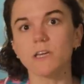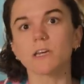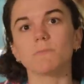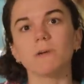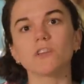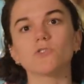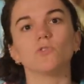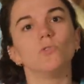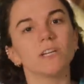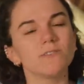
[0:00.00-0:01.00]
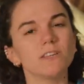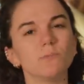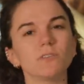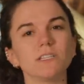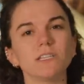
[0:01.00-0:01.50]
can make sure that you're giving the
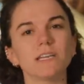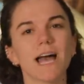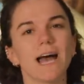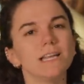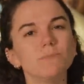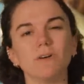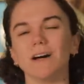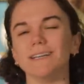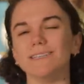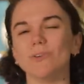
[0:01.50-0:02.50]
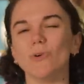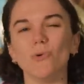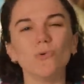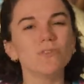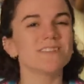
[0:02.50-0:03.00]
body and the mind
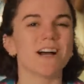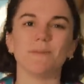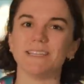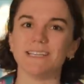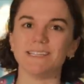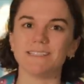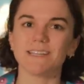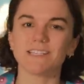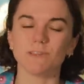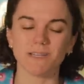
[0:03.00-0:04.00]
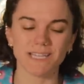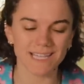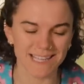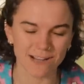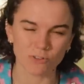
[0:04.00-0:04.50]
all the time it needs to be
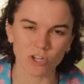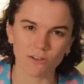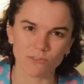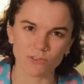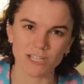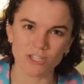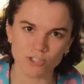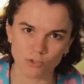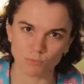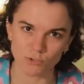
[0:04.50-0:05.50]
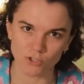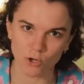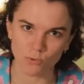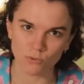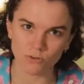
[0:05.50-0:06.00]
in that recovery super
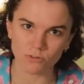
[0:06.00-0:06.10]
zone.